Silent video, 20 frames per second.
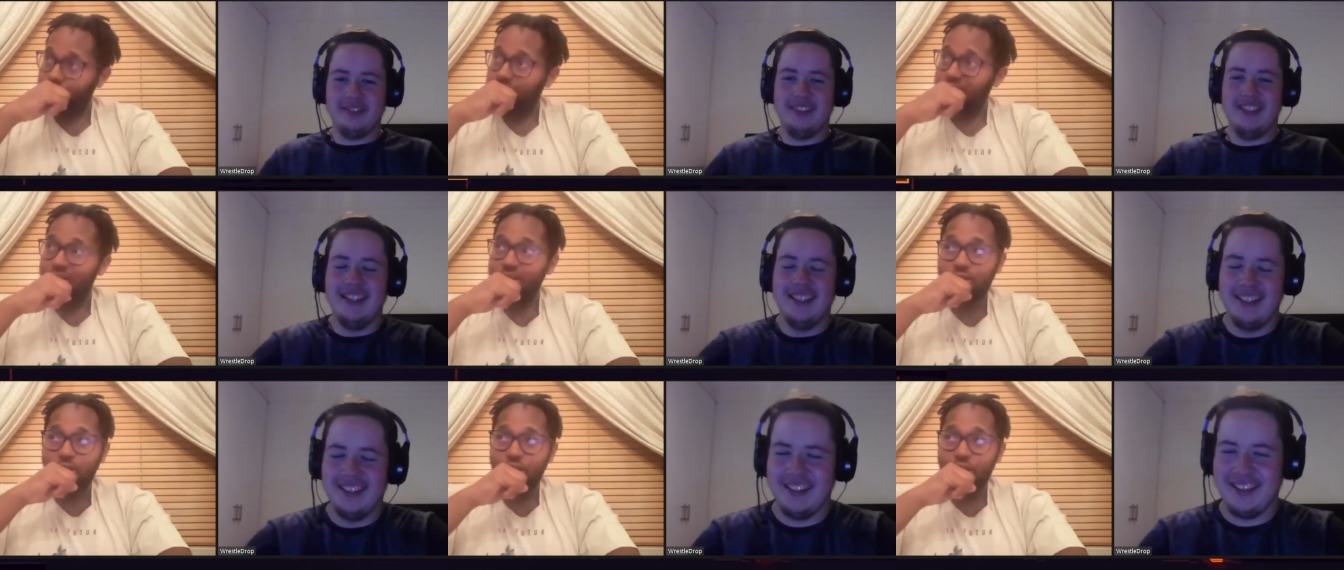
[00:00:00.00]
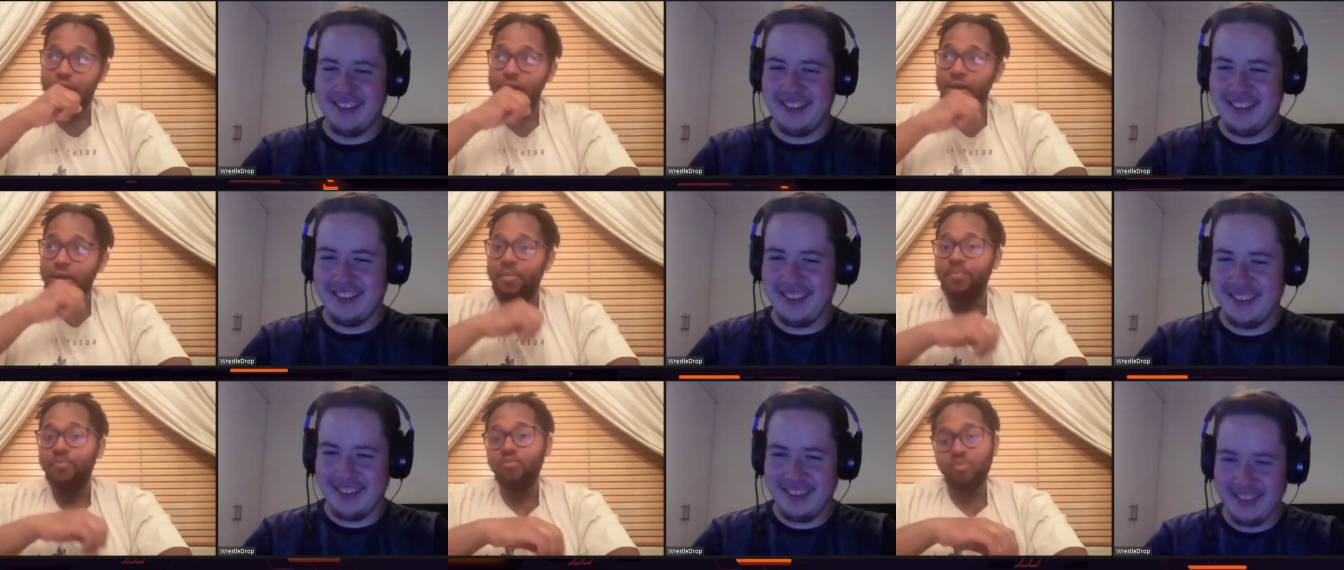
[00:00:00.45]
Speaker 1: Sorry,
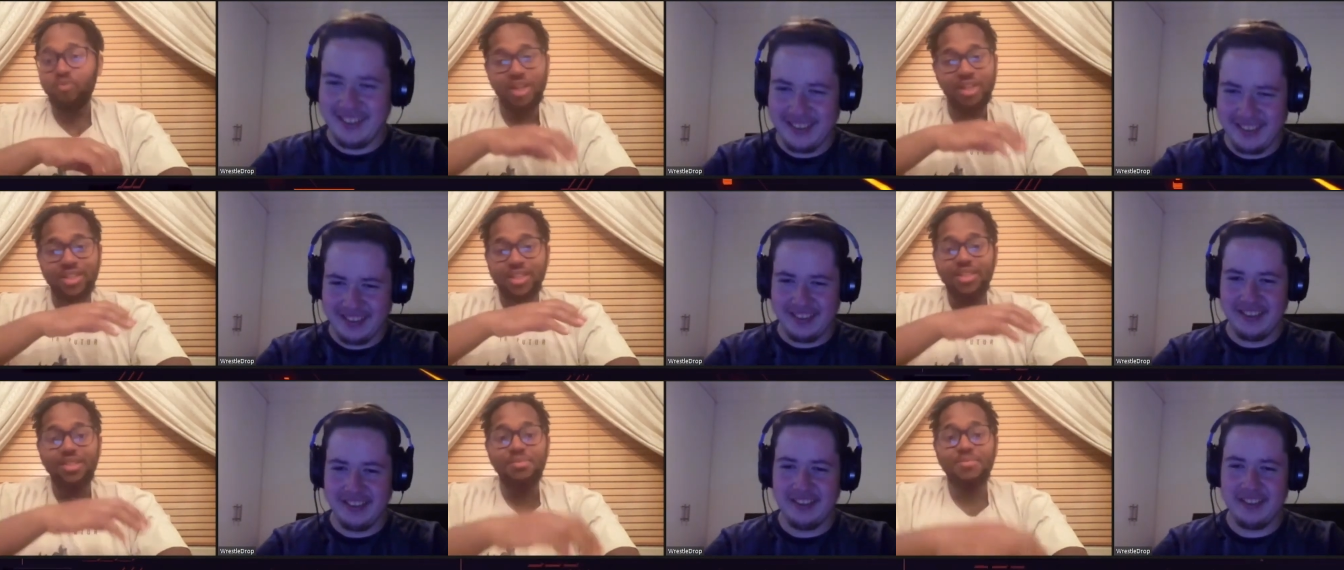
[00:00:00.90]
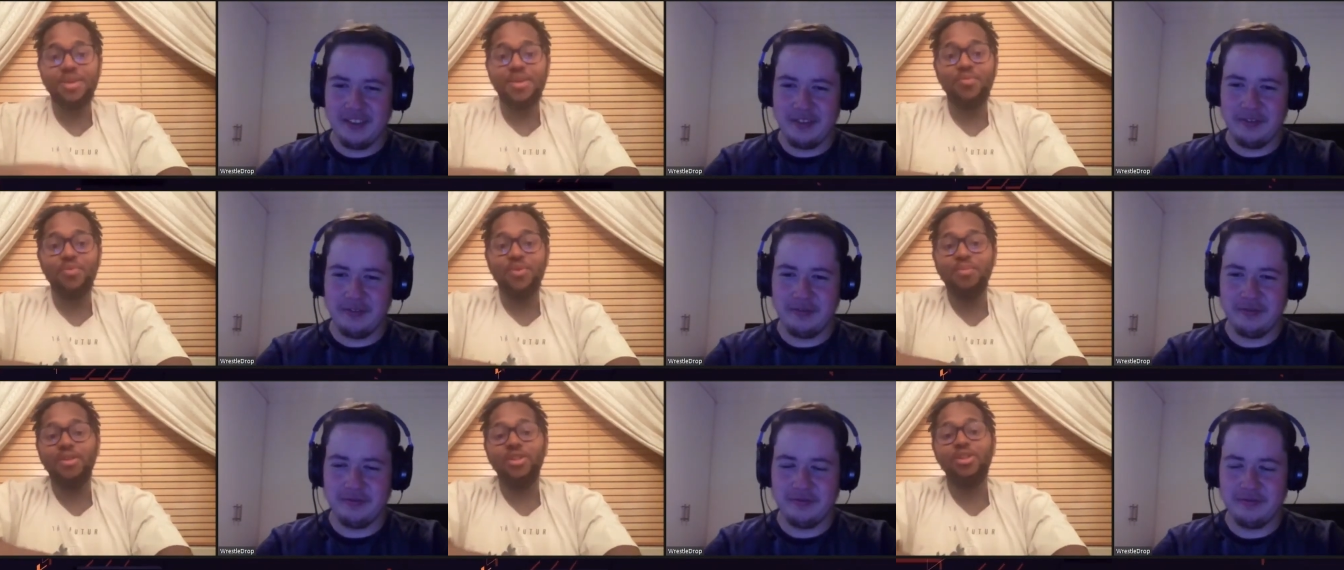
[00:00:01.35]
that doesn't mean we
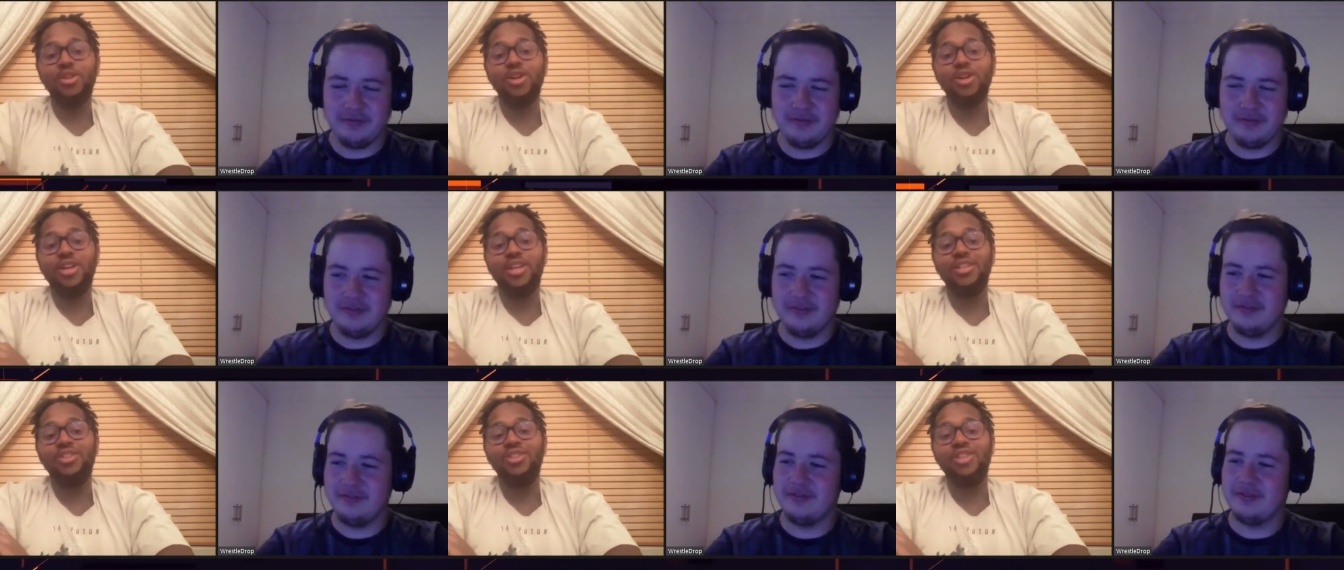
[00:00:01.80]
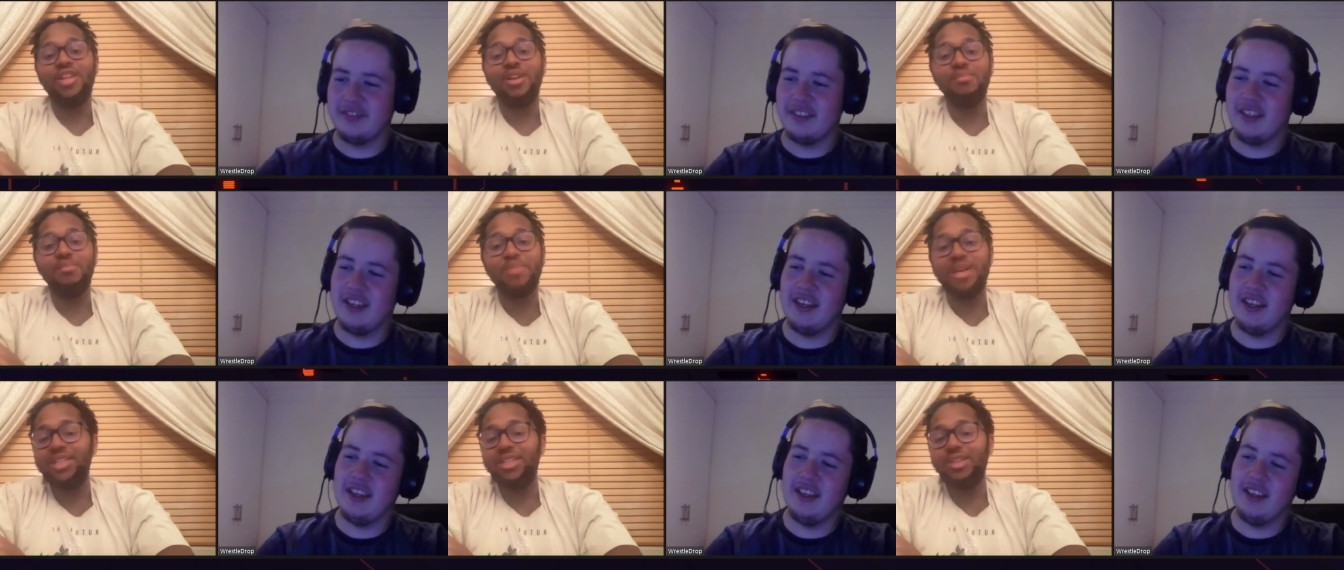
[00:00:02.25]
must look at Shayna
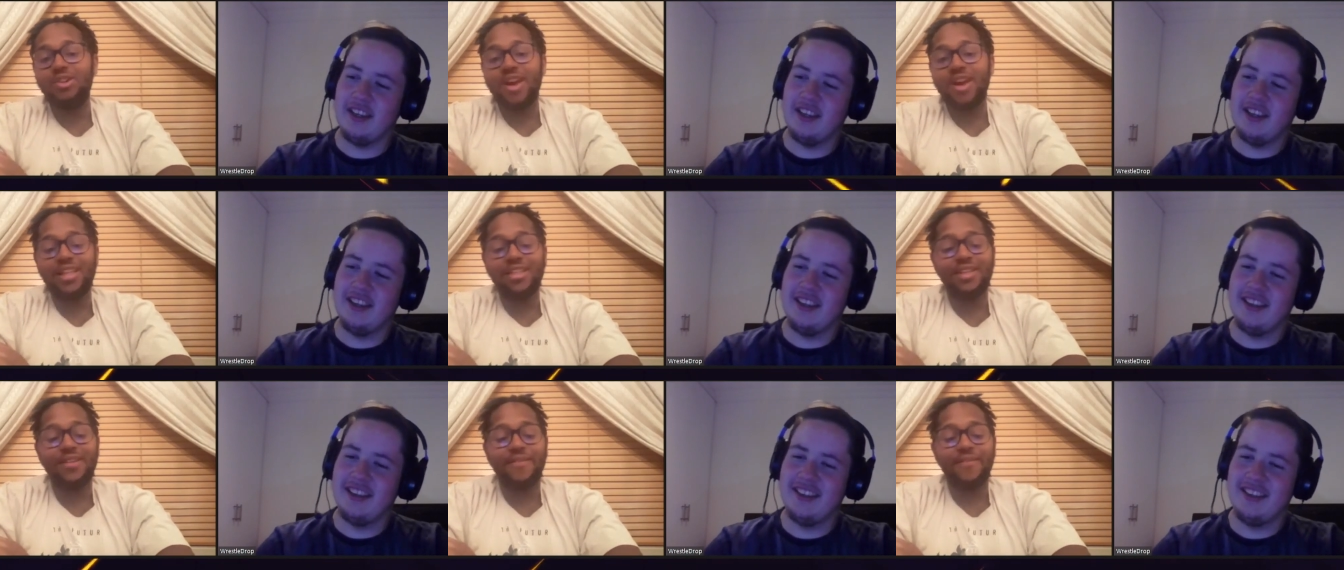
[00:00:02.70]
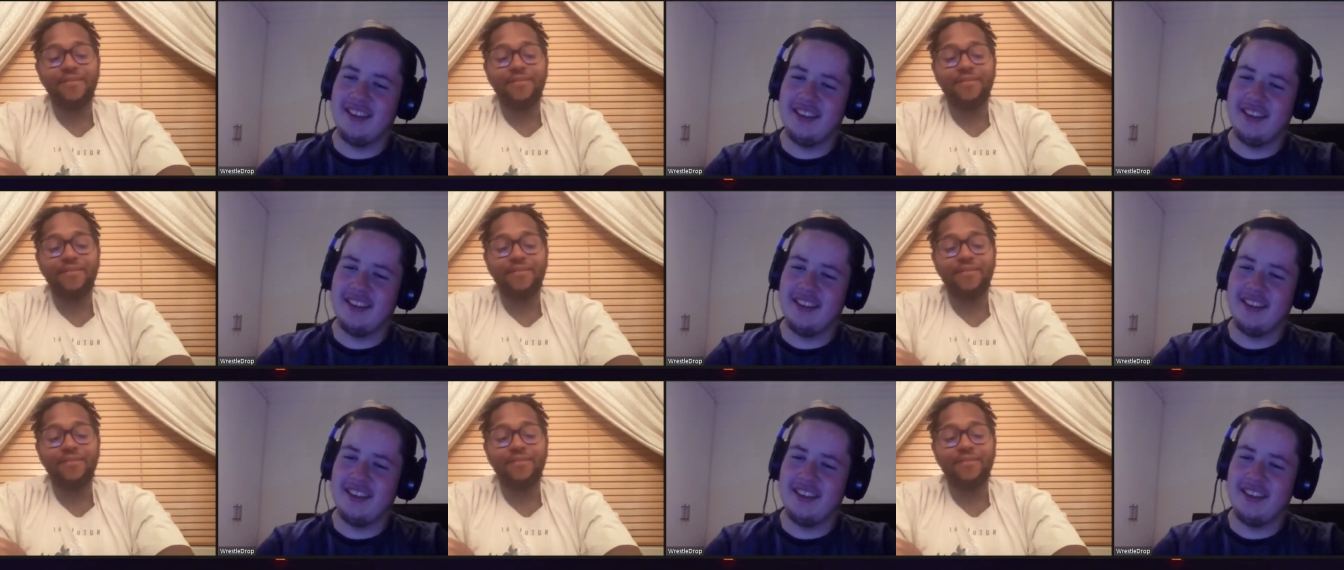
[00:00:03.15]
Baszler as a